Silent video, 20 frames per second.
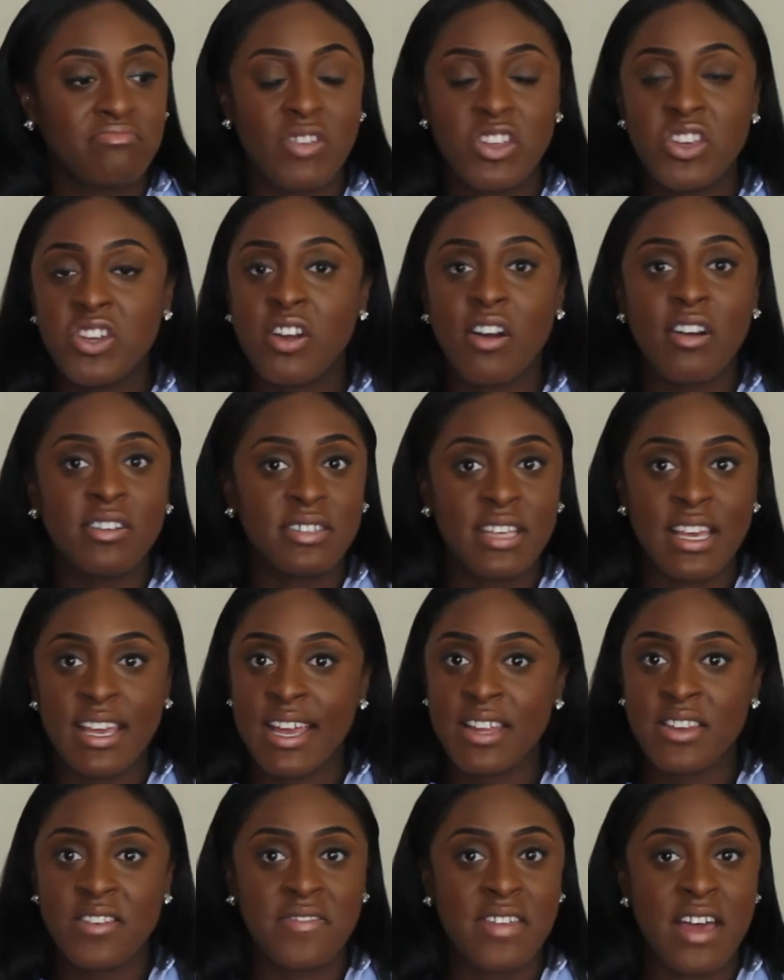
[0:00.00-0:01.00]
you can't take
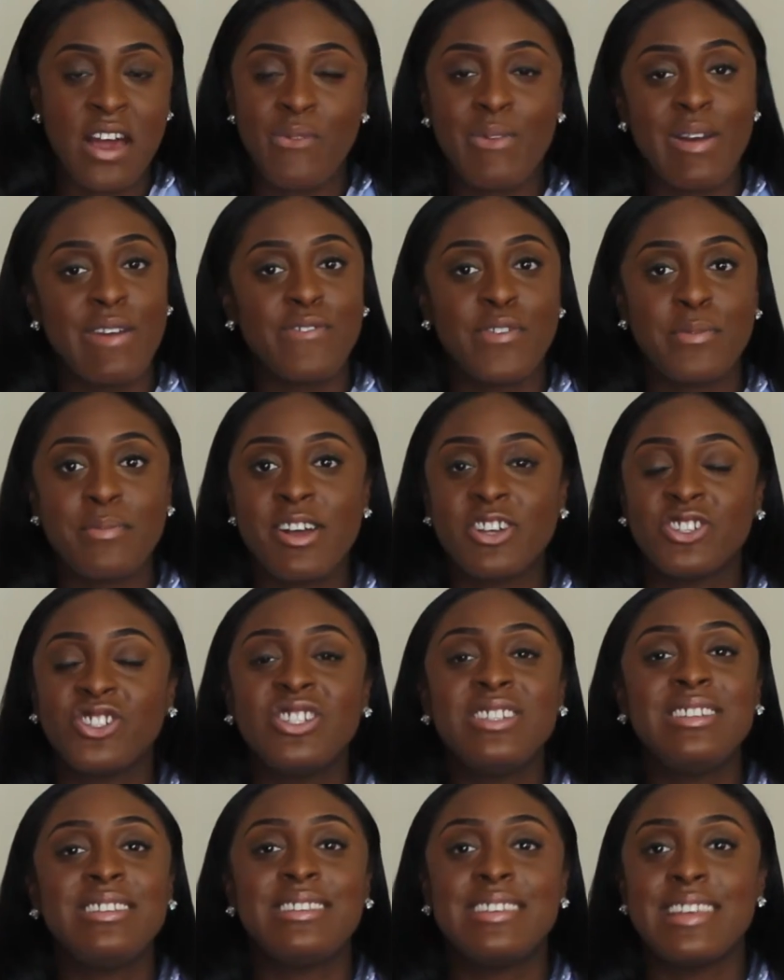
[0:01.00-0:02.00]
any of that away from her.
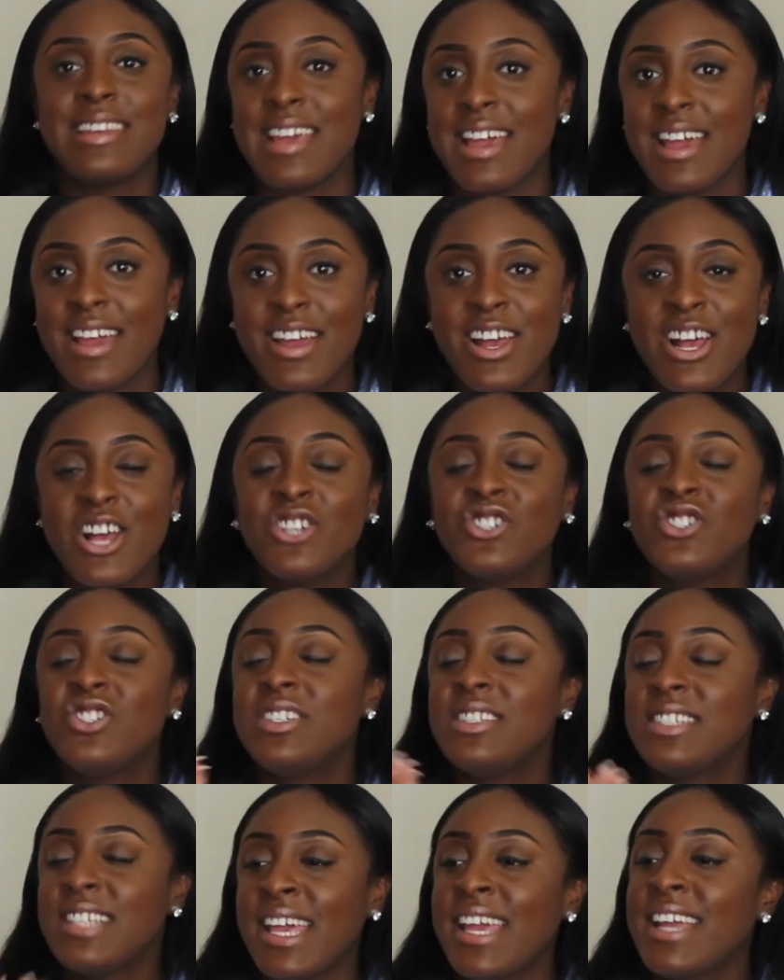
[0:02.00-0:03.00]
She did it.
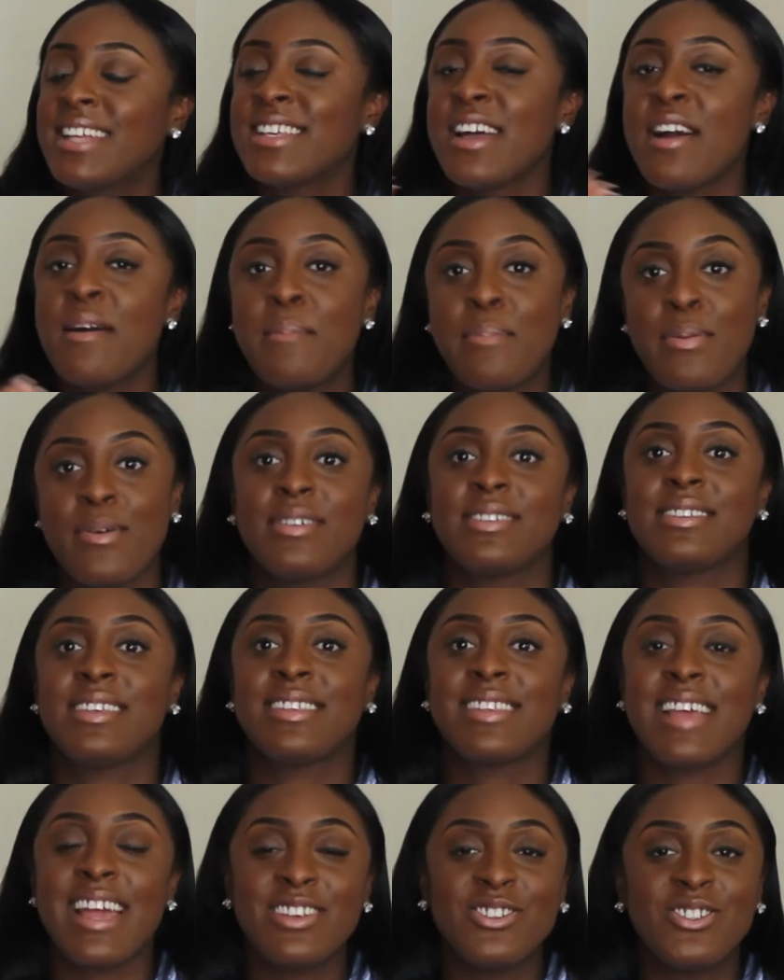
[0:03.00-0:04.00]
She ticked her boxes
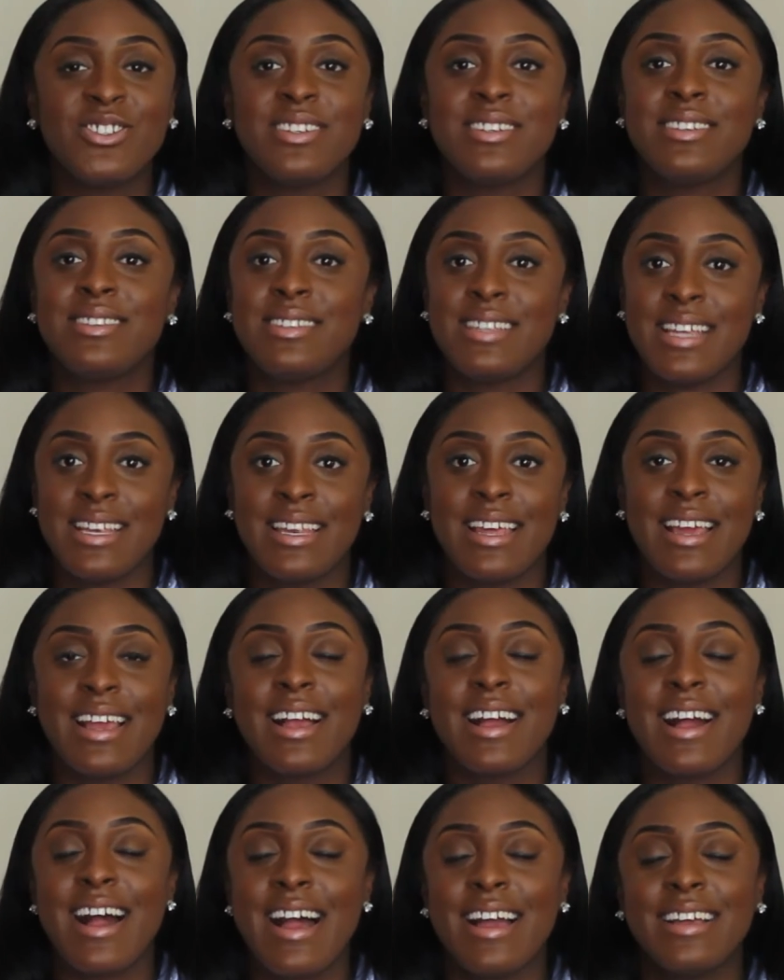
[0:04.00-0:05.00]
and she did it.
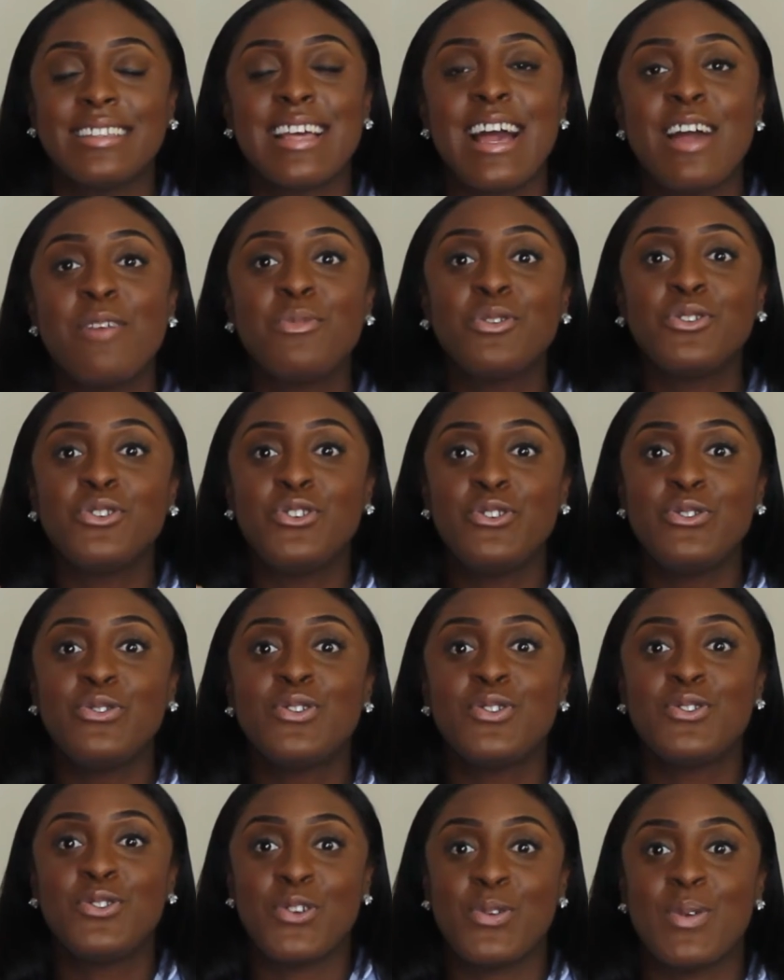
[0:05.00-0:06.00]
Guys, I want you
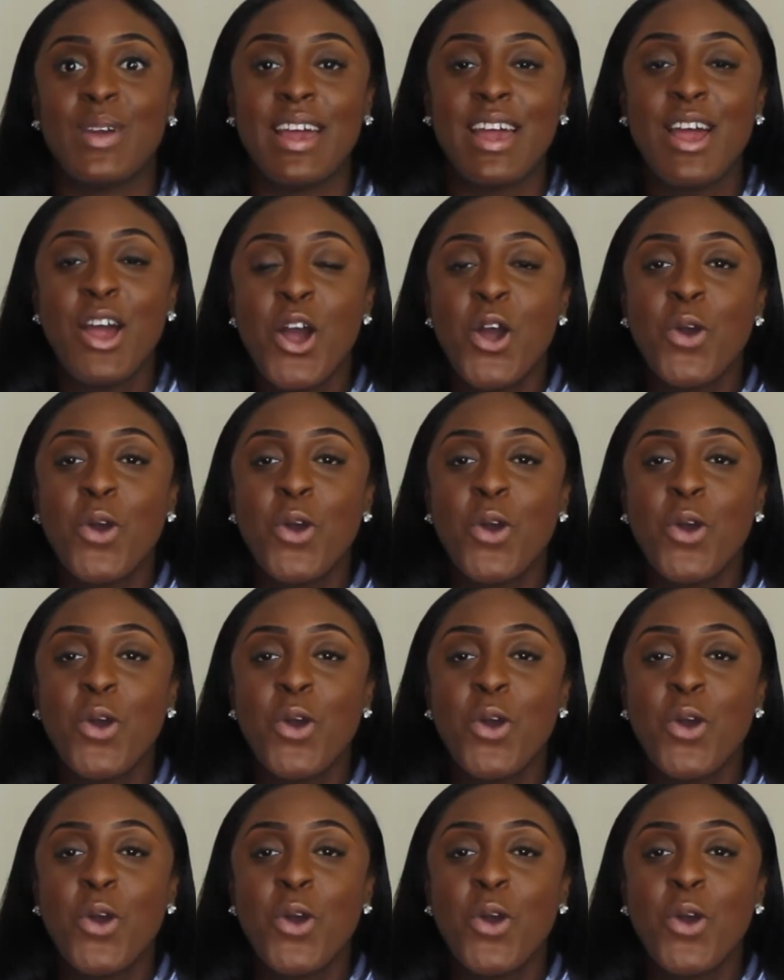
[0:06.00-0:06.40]
to do it.